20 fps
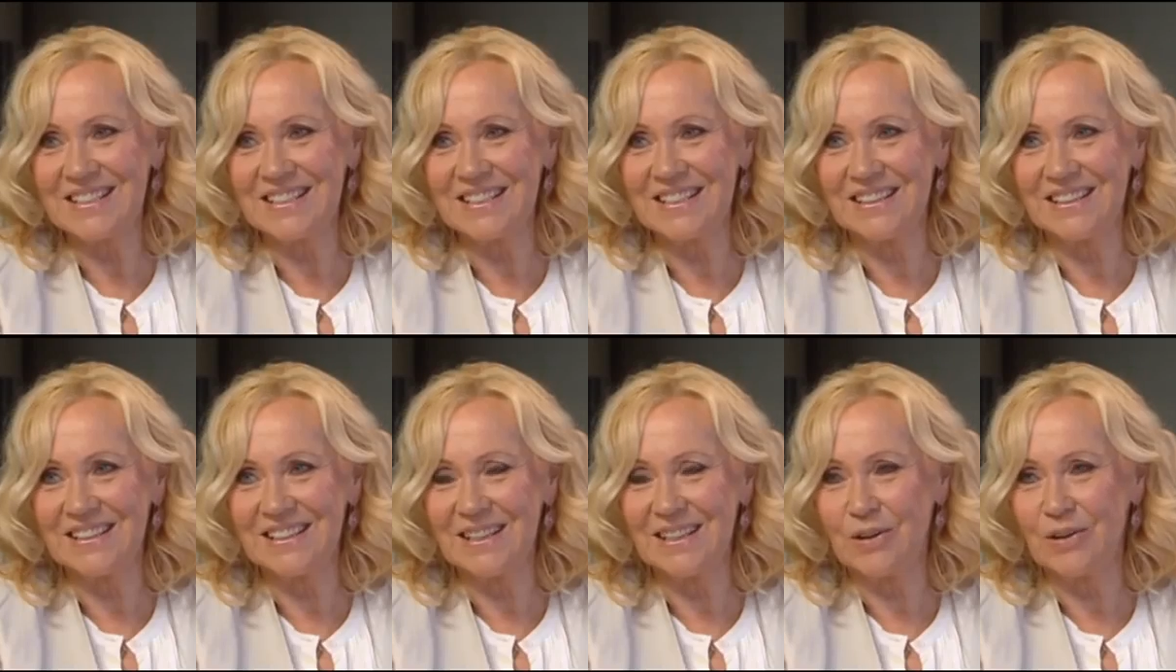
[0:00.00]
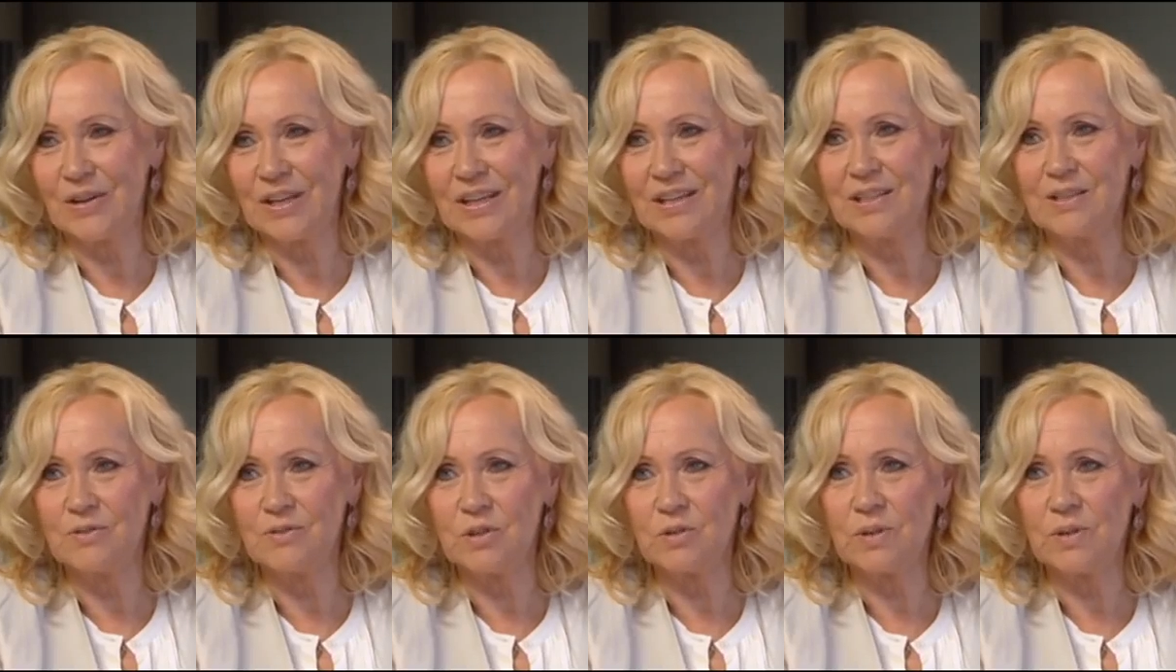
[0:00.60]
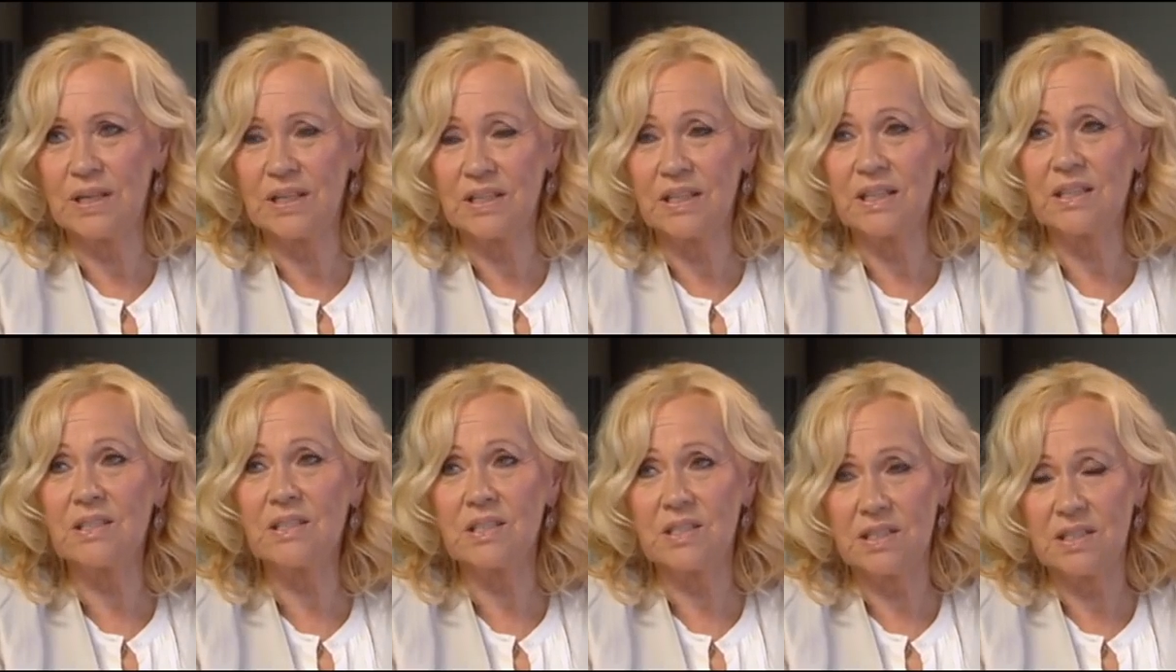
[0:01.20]
in an interview,
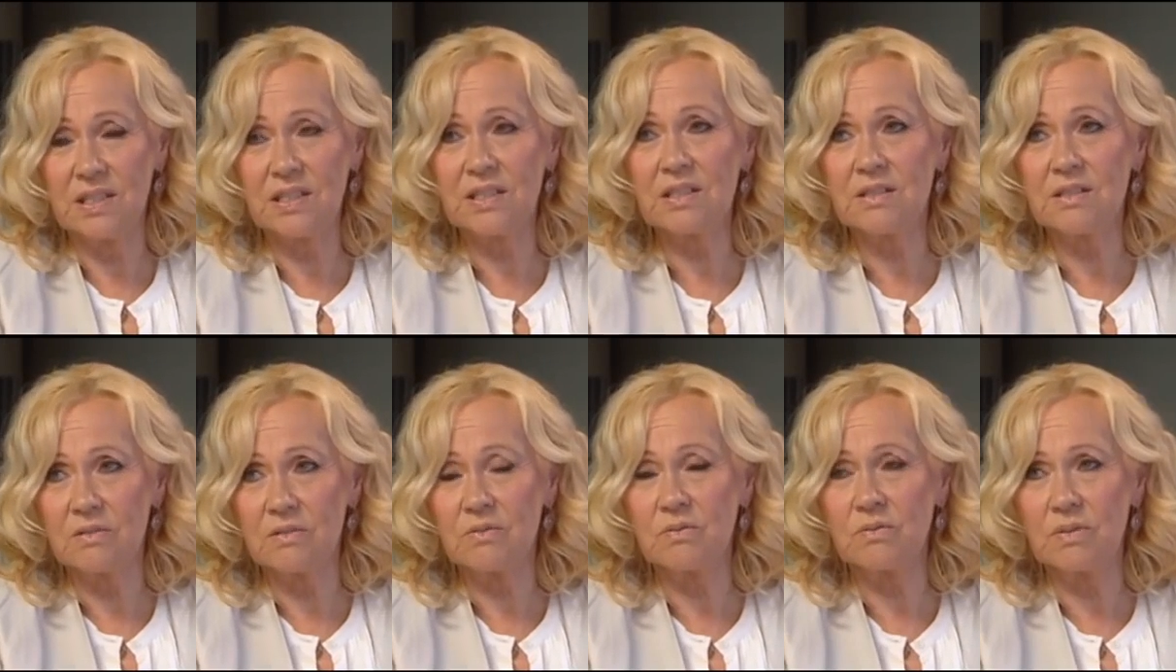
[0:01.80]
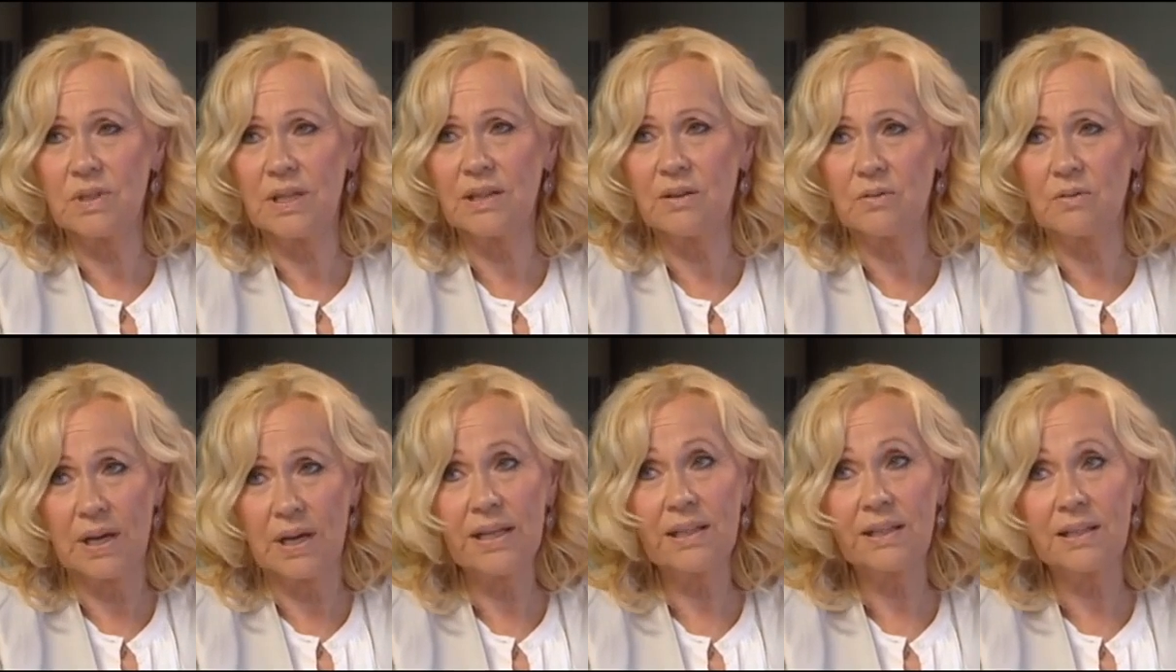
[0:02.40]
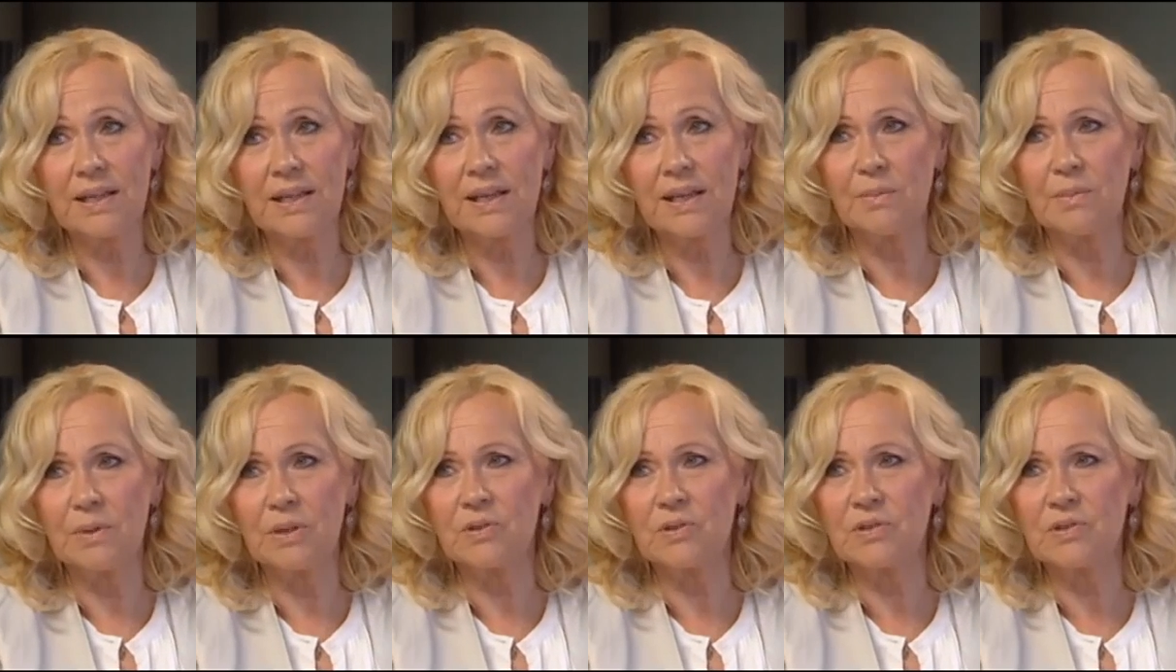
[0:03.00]
and she's really right there,
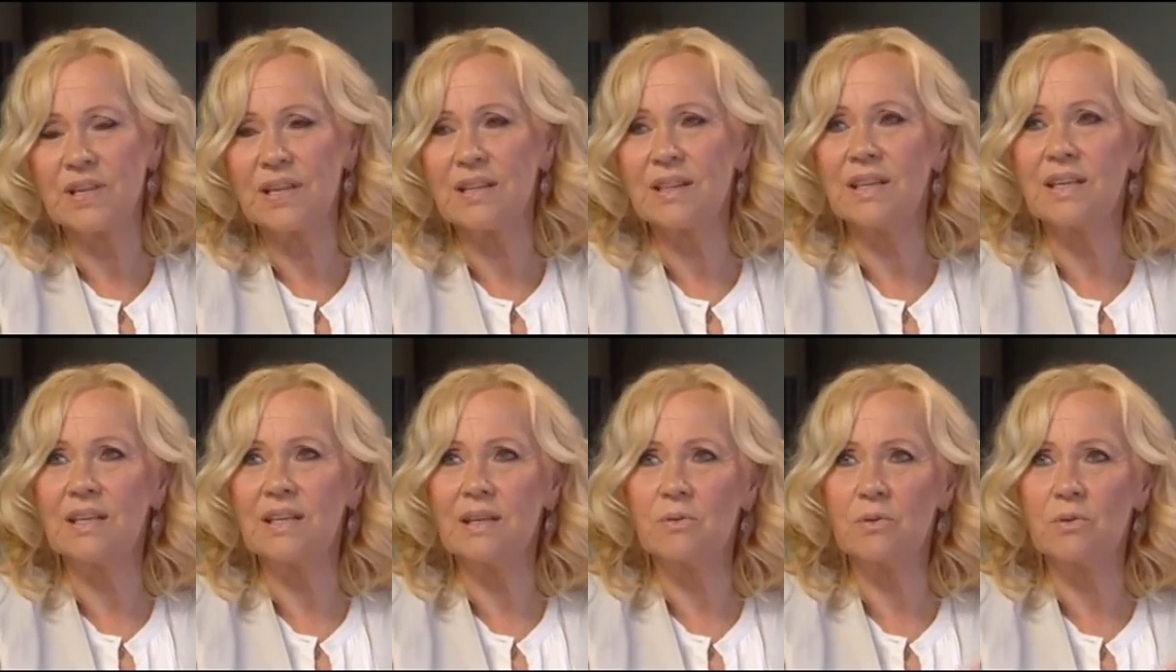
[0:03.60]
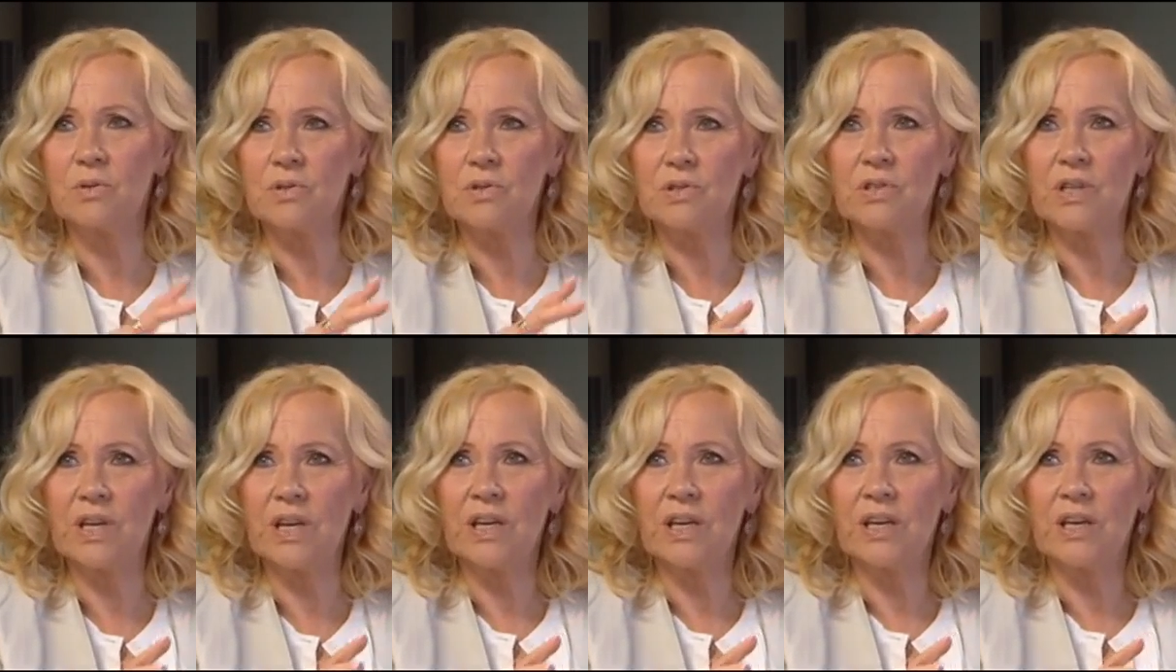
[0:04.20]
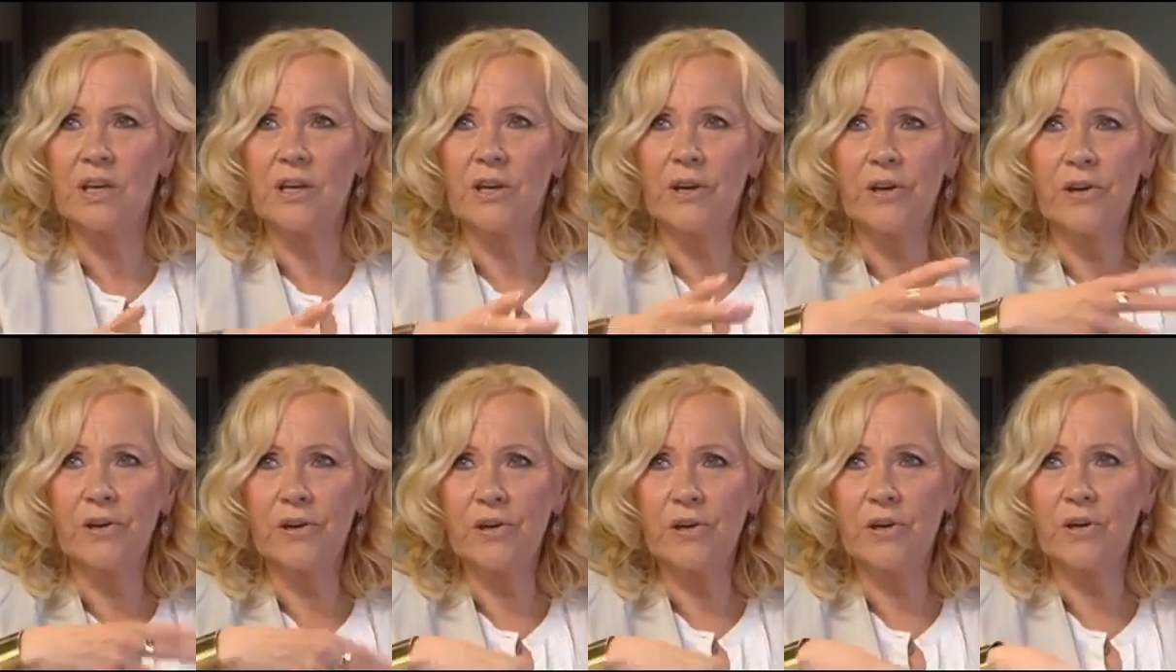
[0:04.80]
because I think he was
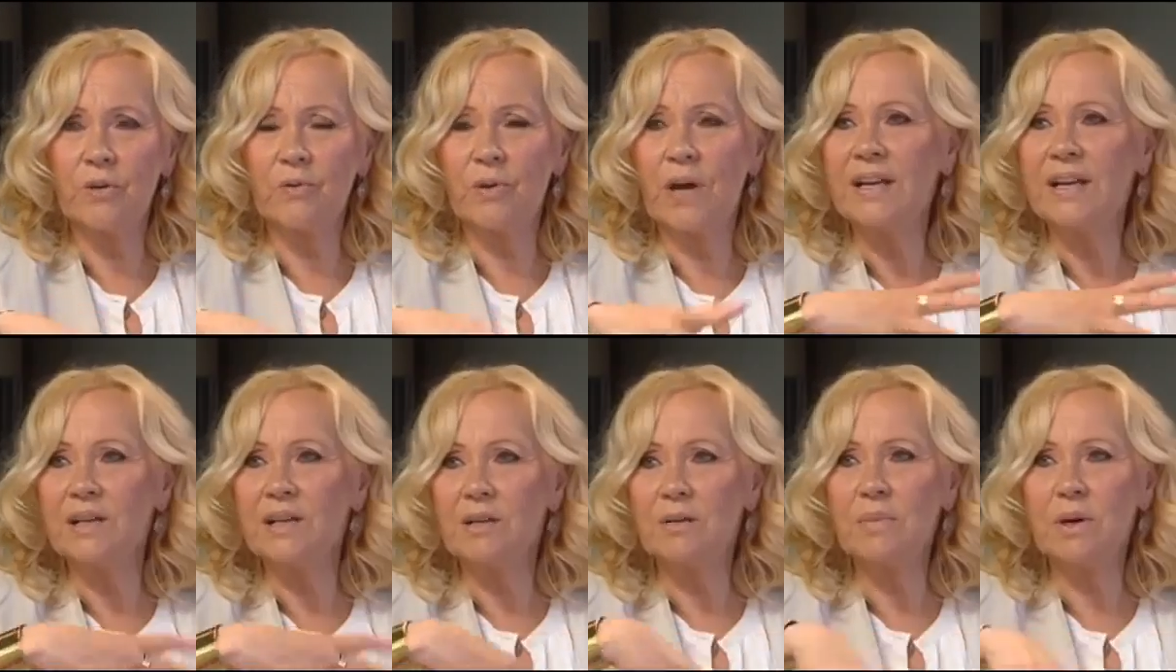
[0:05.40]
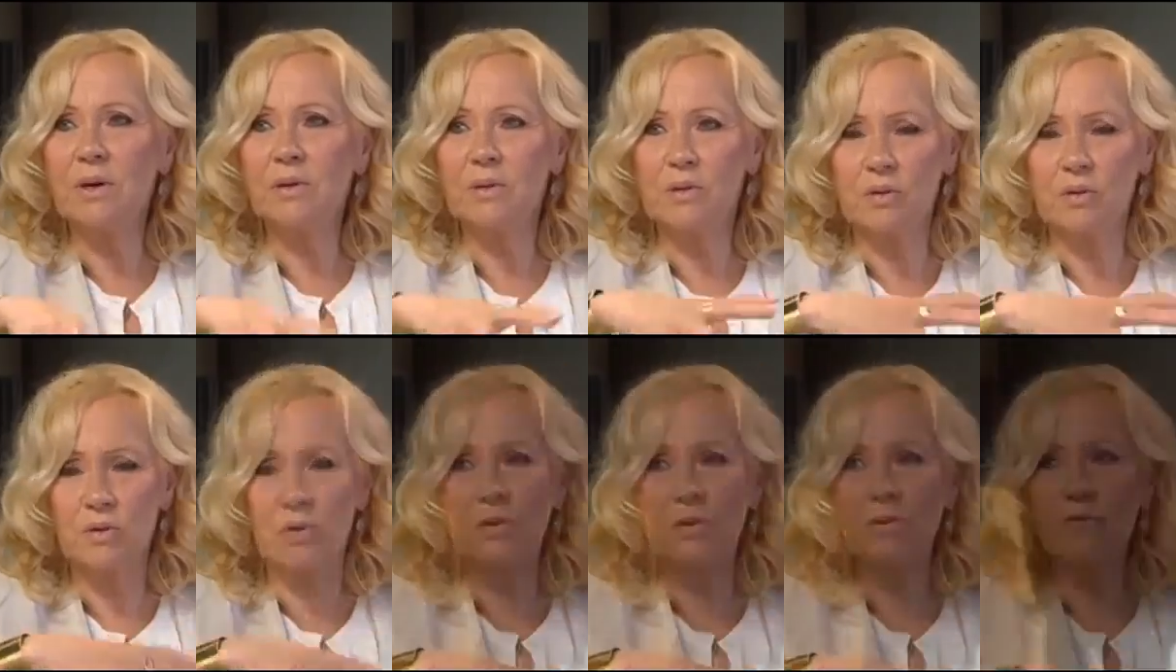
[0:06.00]
writing about all the